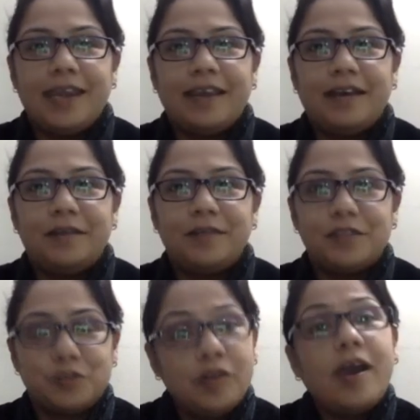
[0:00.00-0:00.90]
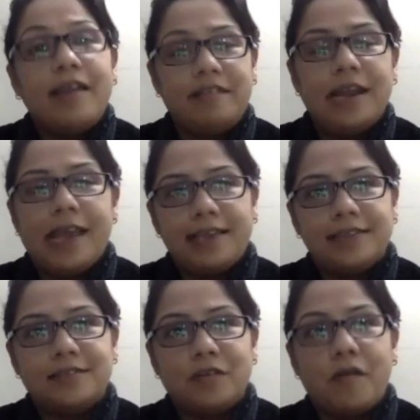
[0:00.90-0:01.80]
and the sooner I
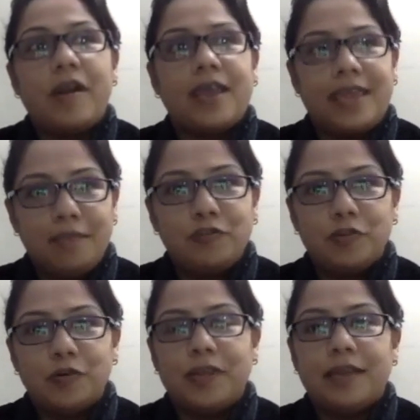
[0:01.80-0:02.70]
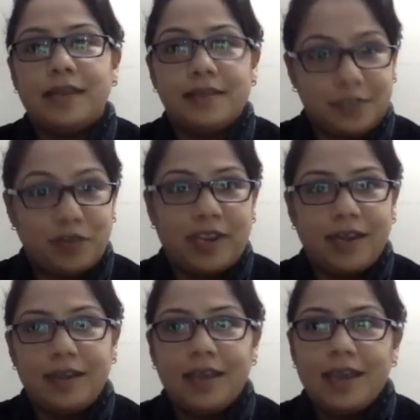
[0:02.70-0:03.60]
realized, or I came to know that there is
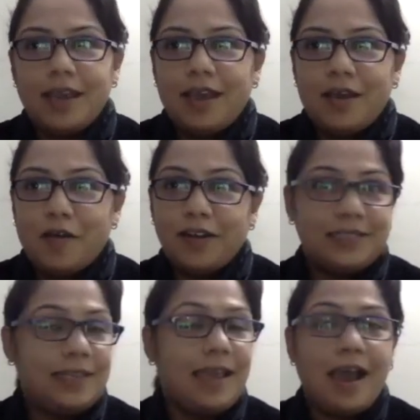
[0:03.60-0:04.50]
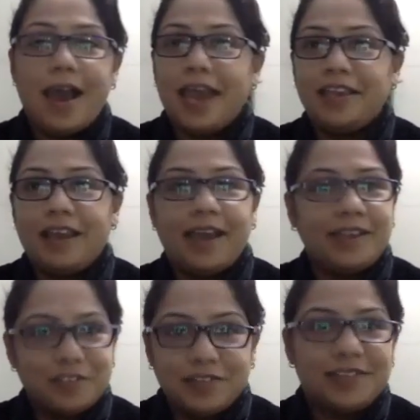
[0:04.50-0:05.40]
cricket, honestly,
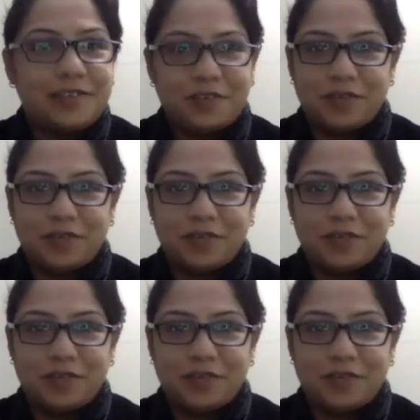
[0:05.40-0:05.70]
I just